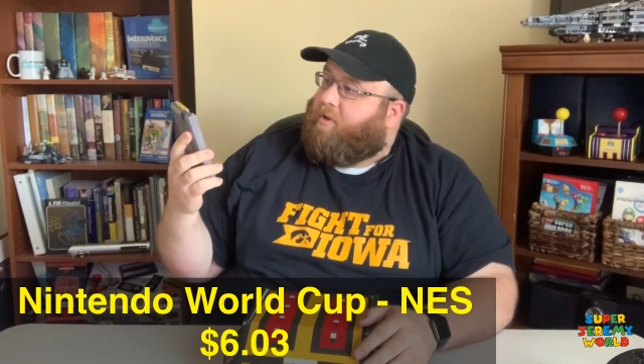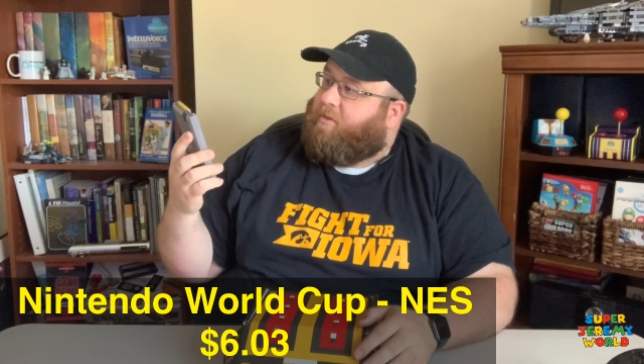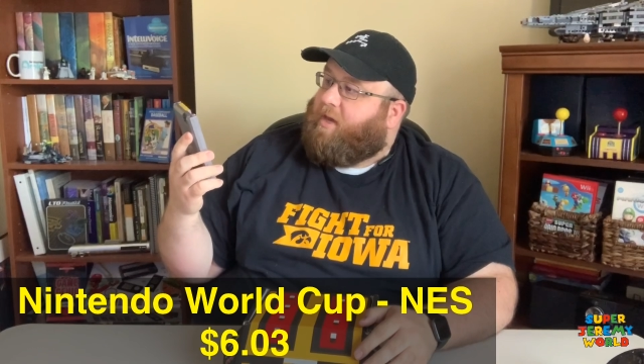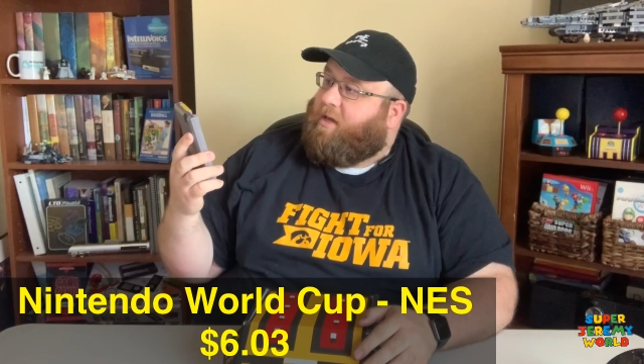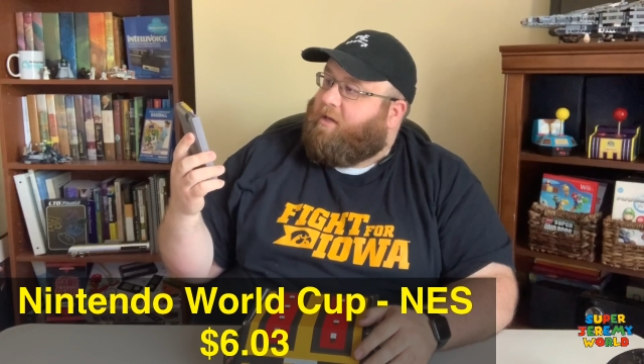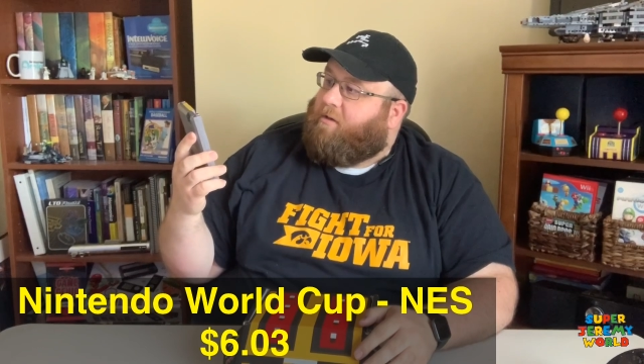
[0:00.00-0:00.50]

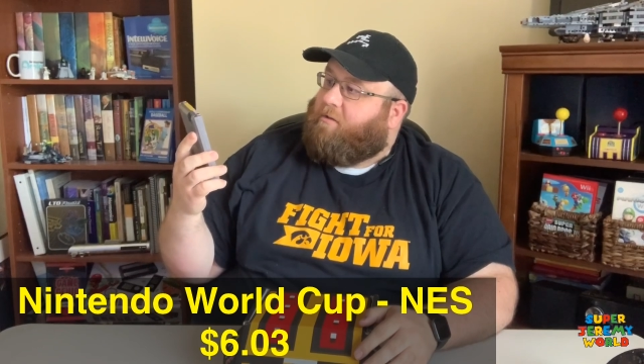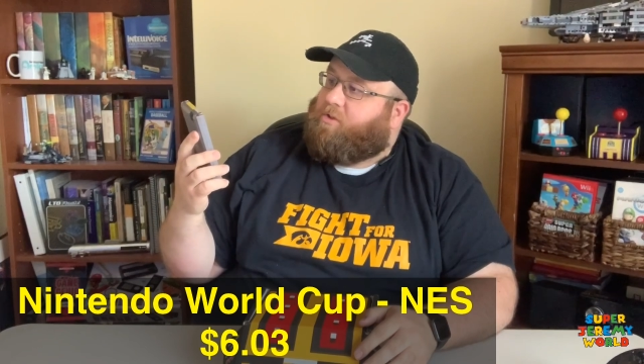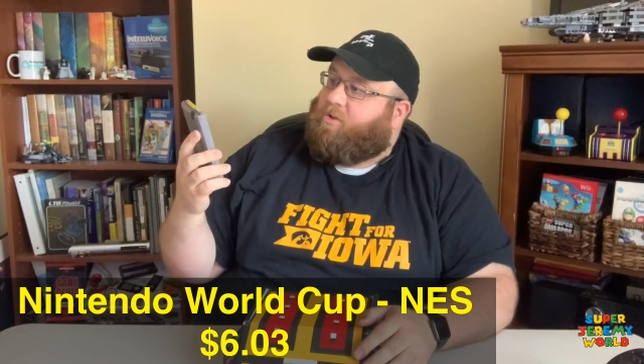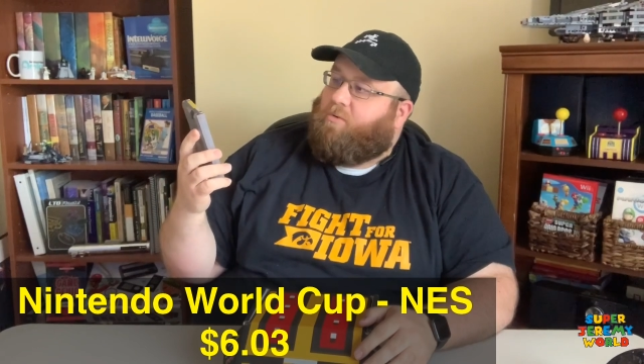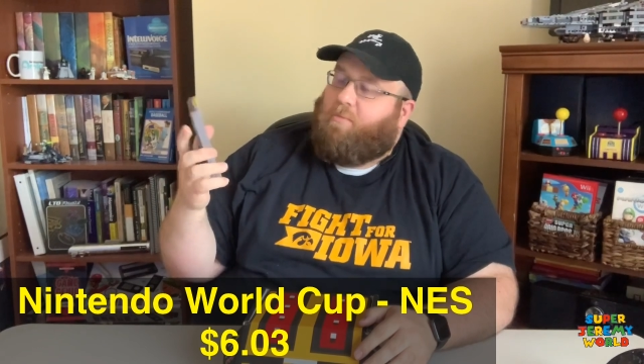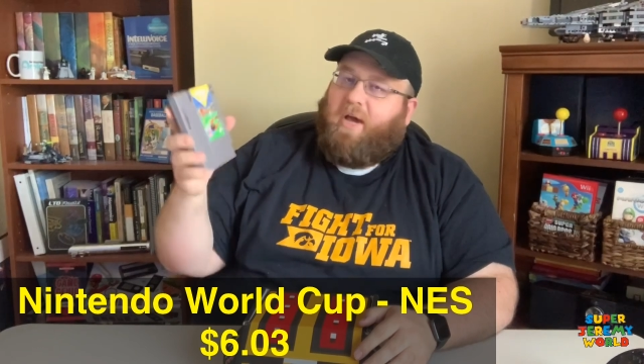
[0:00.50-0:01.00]
Thank you
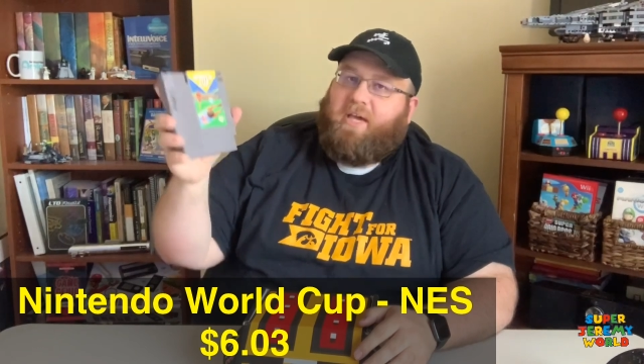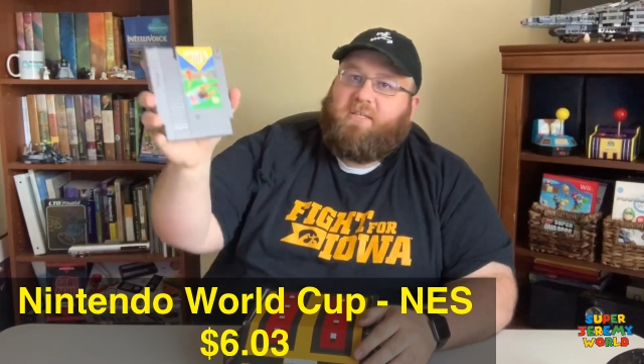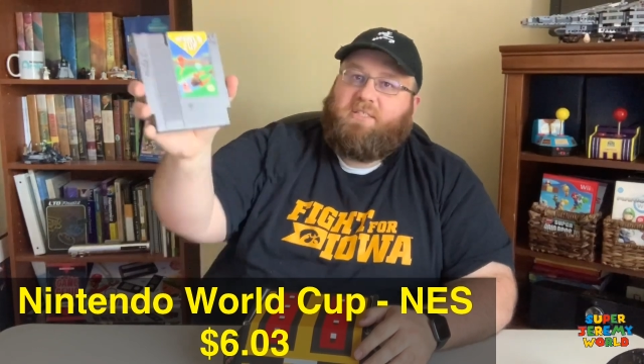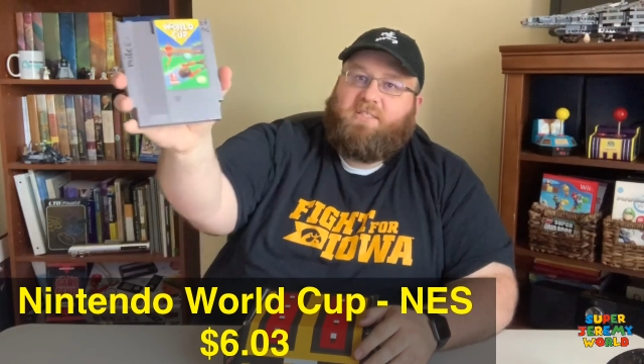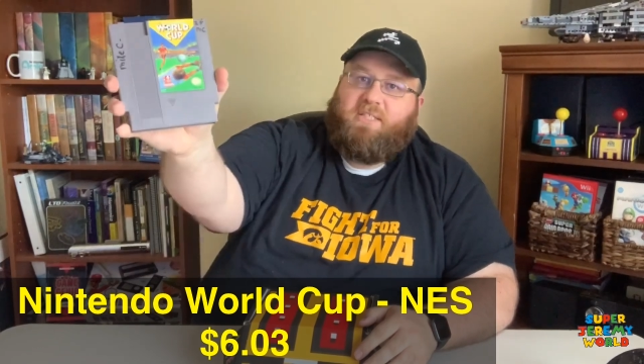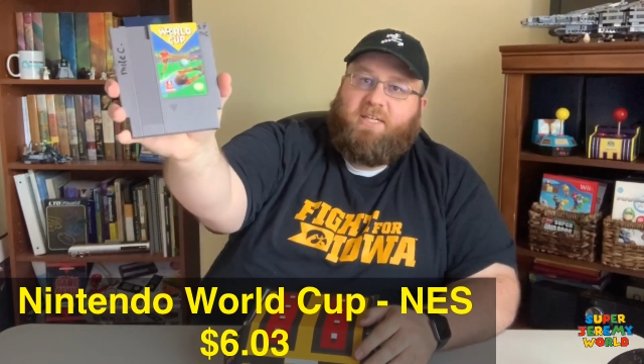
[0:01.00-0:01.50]
to Mike
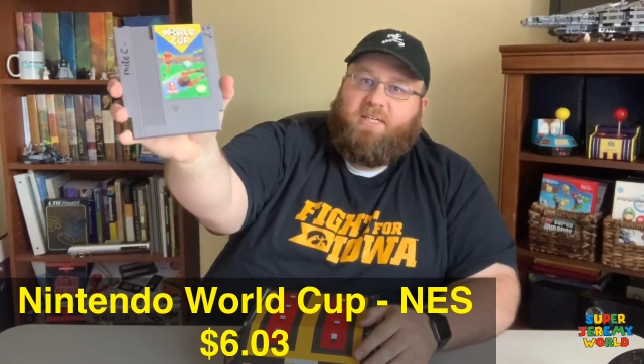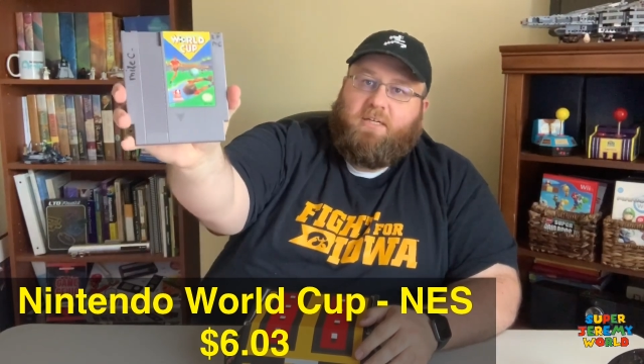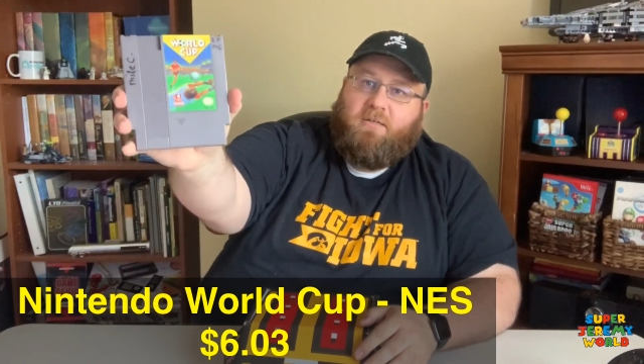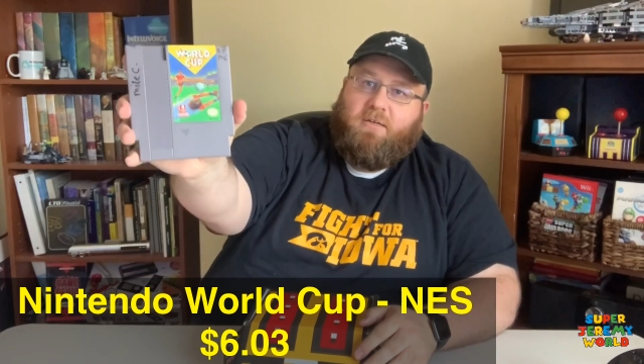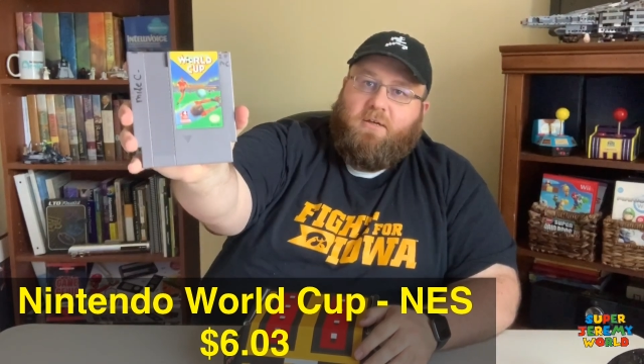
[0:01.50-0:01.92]
C